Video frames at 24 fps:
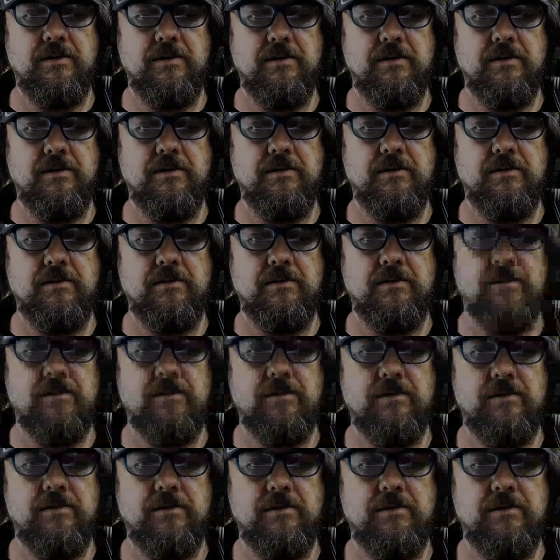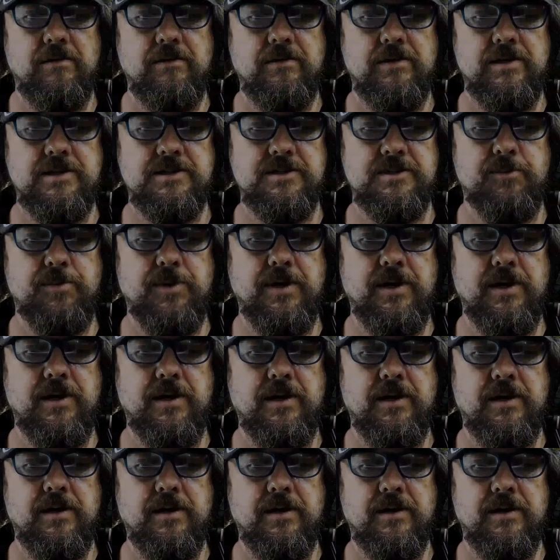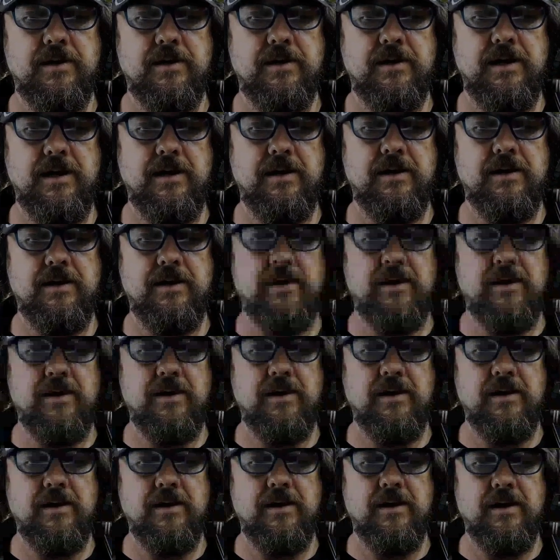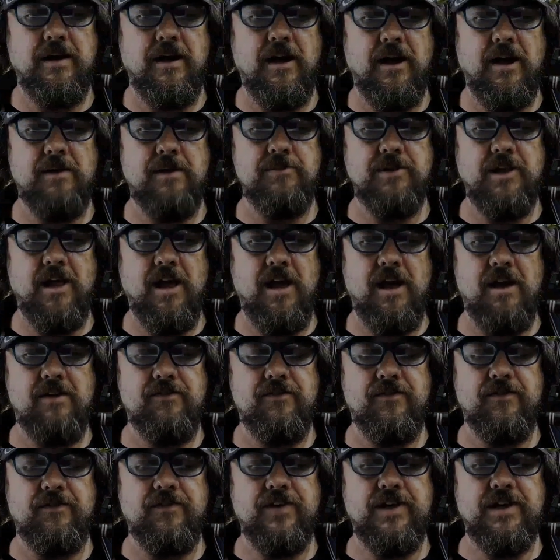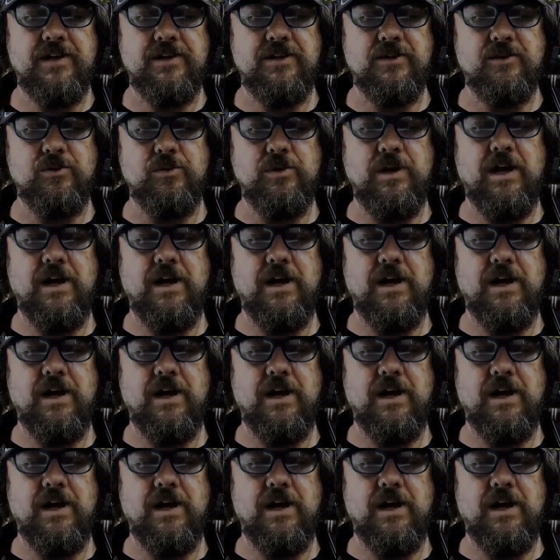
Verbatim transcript: Oh, disappeared. I'm live via Loola